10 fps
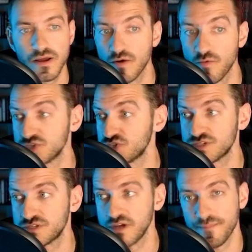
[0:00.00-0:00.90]
which
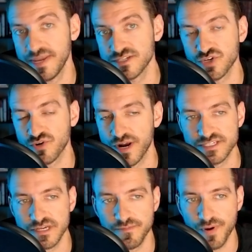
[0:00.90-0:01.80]
to me is
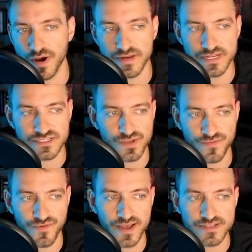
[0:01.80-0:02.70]
crazy, but it's the
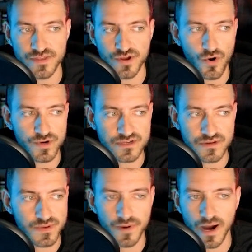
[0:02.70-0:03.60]
Fed. They're always going to
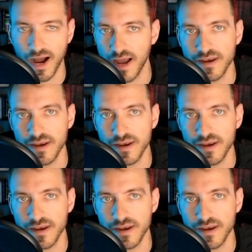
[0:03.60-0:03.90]
be behind.